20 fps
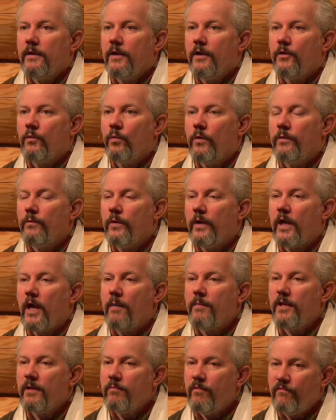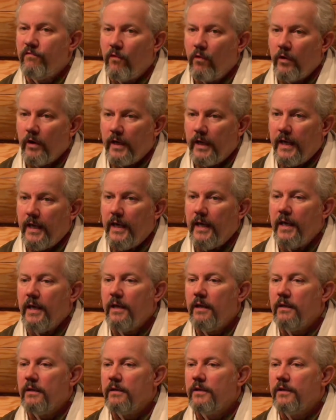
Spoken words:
When we're coming before a king,